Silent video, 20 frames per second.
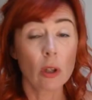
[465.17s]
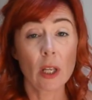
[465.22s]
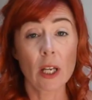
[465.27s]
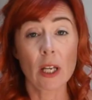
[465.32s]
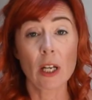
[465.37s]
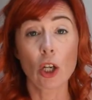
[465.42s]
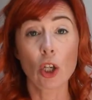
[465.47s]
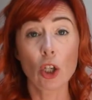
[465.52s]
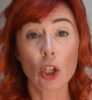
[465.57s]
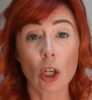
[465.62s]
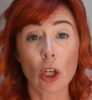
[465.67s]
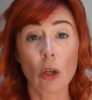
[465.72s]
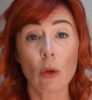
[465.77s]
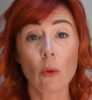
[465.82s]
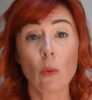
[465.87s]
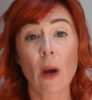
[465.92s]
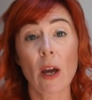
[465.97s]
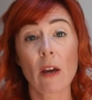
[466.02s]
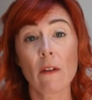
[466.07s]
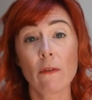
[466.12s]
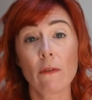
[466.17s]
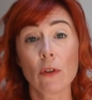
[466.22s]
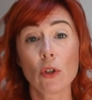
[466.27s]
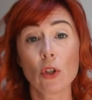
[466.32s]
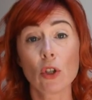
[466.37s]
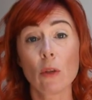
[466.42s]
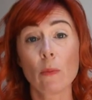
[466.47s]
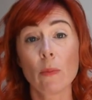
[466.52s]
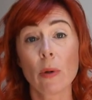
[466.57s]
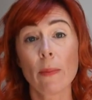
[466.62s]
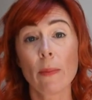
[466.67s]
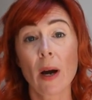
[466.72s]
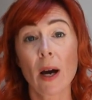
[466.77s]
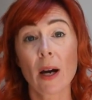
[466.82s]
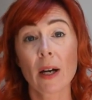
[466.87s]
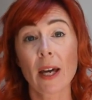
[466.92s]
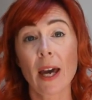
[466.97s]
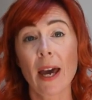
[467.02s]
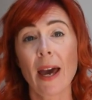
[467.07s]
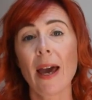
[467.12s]
in a queue waiting for the
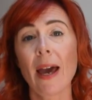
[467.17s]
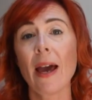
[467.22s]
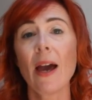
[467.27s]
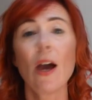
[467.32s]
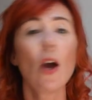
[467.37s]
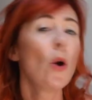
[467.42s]
supermarket.